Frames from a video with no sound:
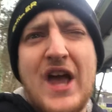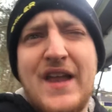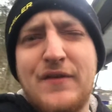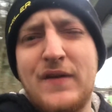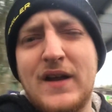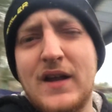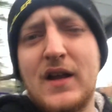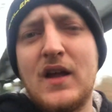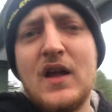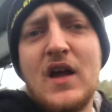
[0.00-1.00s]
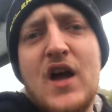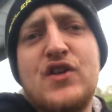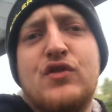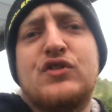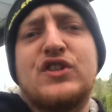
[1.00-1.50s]
Head, I think,
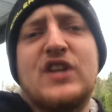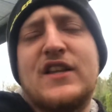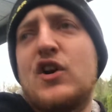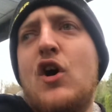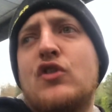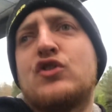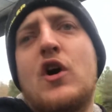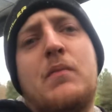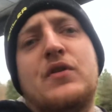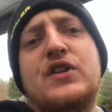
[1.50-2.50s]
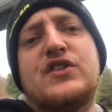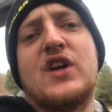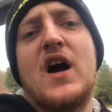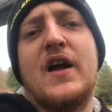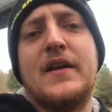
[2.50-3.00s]
and used to sit on top of the
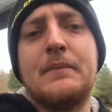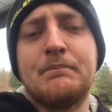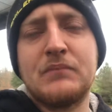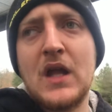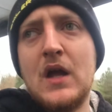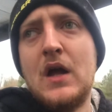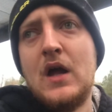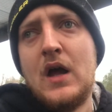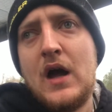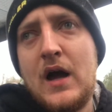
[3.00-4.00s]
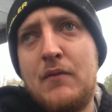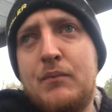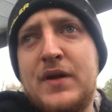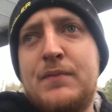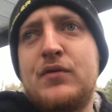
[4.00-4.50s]
sign. And
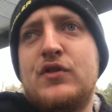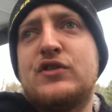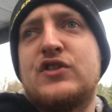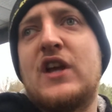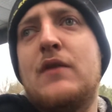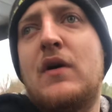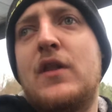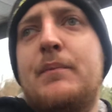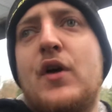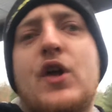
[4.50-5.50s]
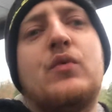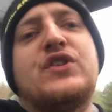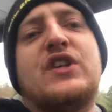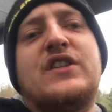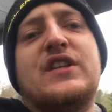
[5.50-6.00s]
people used to say when the bird was
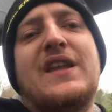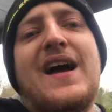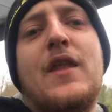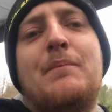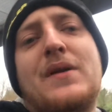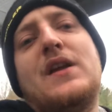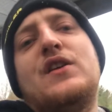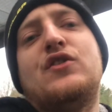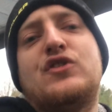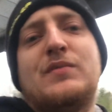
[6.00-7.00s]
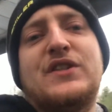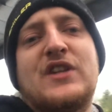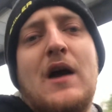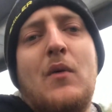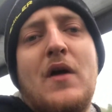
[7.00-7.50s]
sitting there, the beer used to be
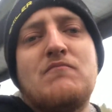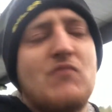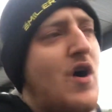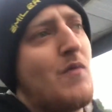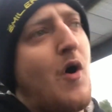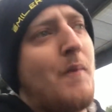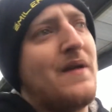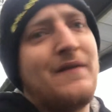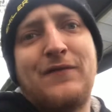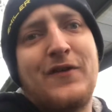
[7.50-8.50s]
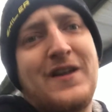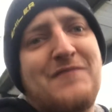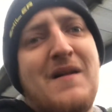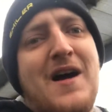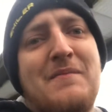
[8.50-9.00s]
sour. Well, I'm not being funny.
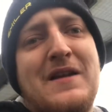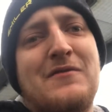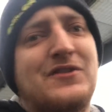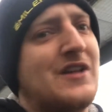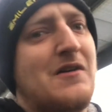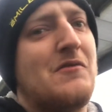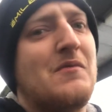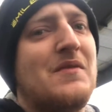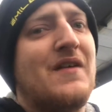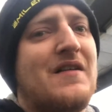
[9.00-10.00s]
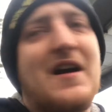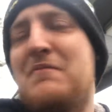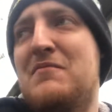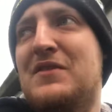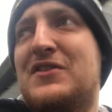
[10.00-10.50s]
If my beer was sour, I wouldn't be very
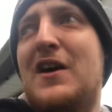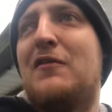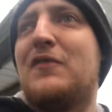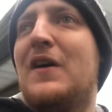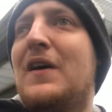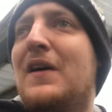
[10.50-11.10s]
happy myself.